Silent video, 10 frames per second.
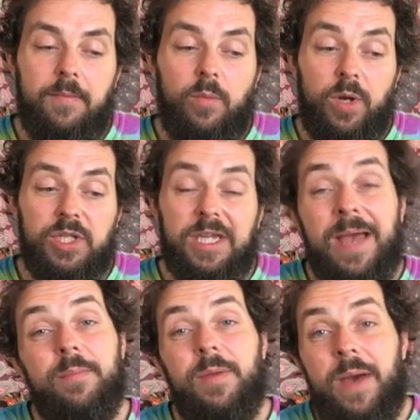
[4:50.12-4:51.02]
which
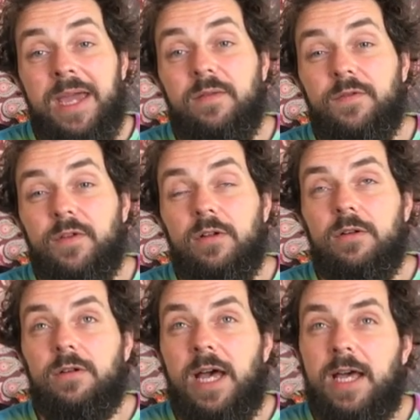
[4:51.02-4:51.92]
can be
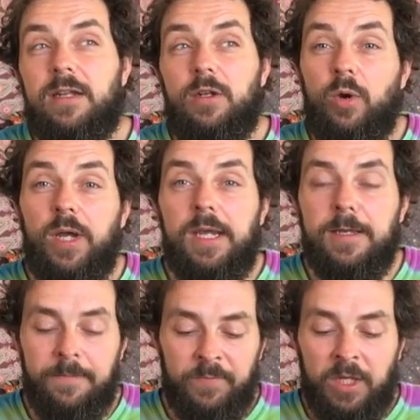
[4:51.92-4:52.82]
painful and
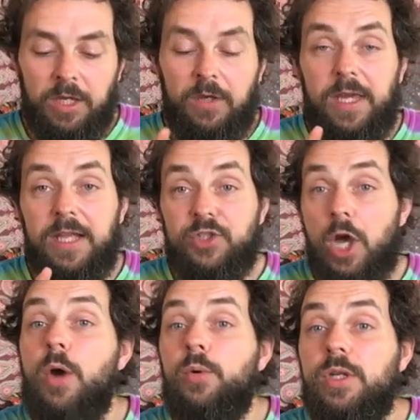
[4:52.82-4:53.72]
annoying. You get
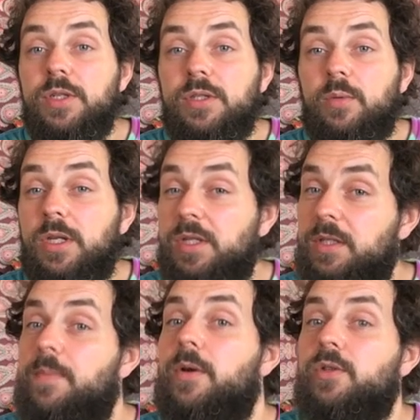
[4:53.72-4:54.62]
tonus, which is
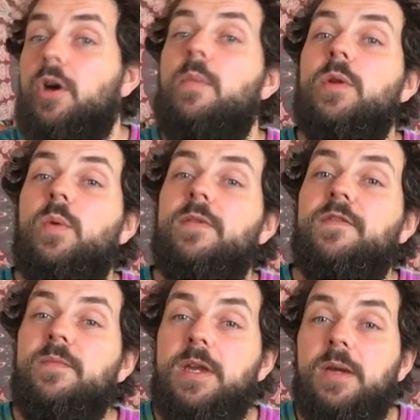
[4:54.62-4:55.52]
the most common one
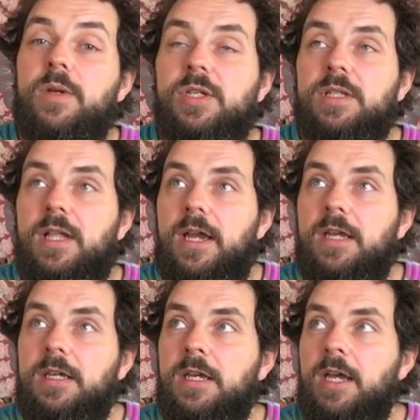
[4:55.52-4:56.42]
for me, which is
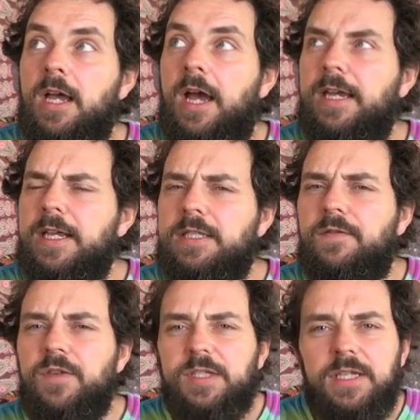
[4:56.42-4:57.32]
I guess
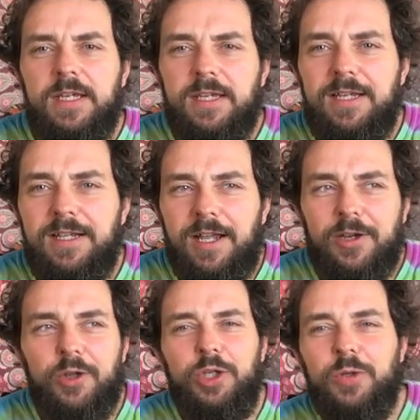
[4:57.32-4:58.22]
if you see
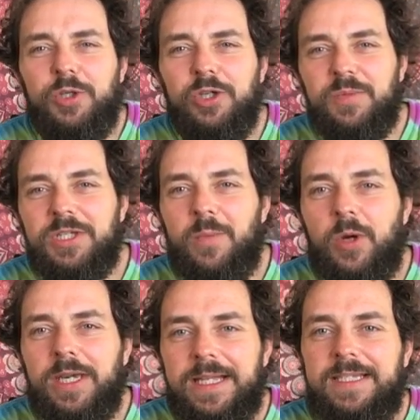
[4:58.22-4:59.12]
on YouTube
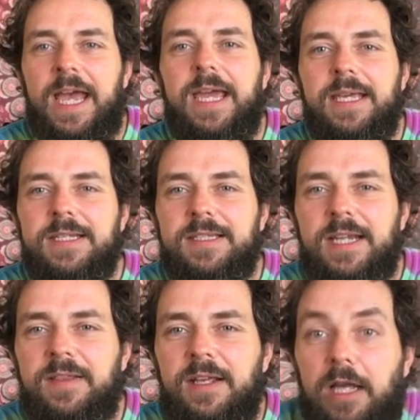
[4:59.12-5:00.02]
someone get tased
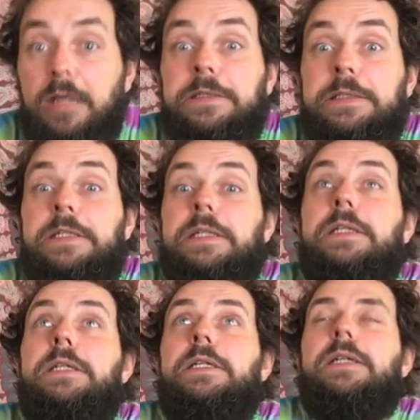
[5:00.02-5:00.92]
and then go,
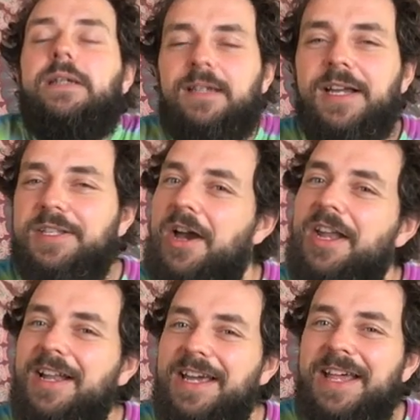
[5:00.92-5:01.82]
it's kind
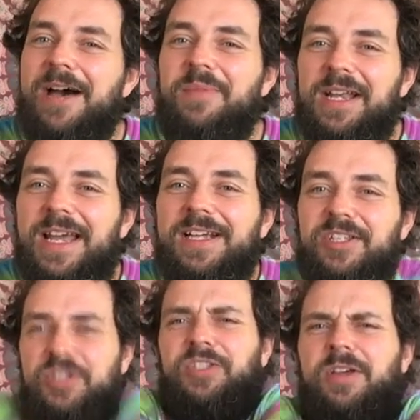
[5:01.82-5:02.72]
of like that. My legs
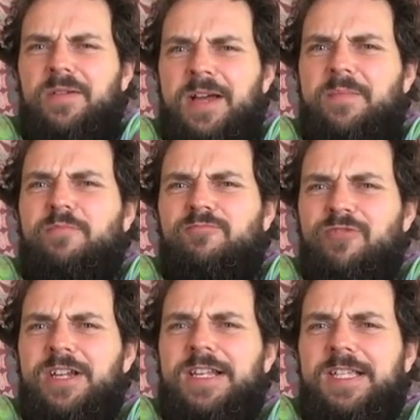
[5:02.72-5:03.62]
just go
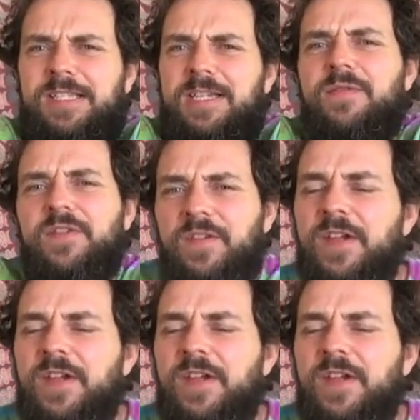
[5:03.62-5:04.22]
really stiff.